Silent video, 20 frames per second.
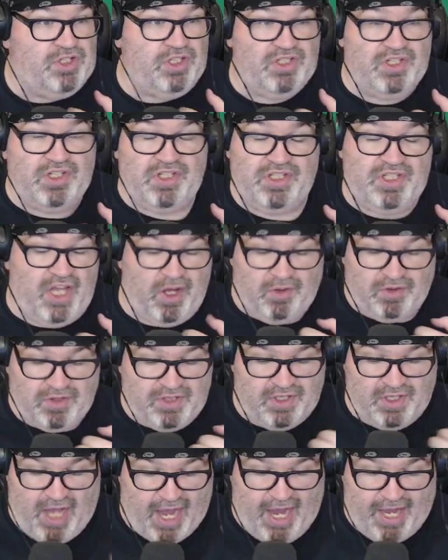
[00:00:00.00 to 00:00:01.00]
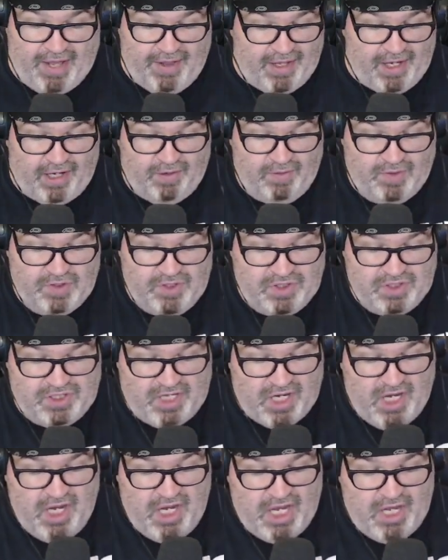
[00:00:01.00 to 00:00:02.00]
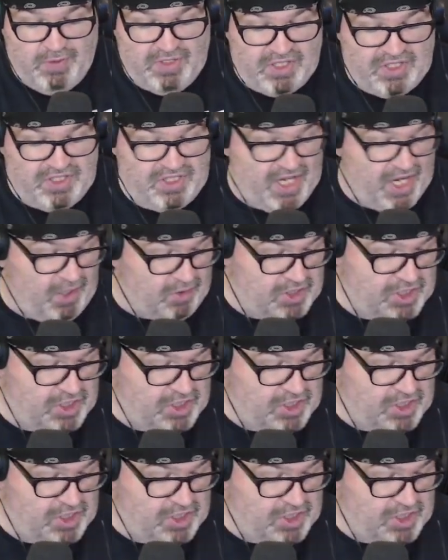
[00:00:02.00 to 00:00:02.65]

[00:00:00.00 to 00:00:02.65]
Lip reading: just a sales guy there. He was a sales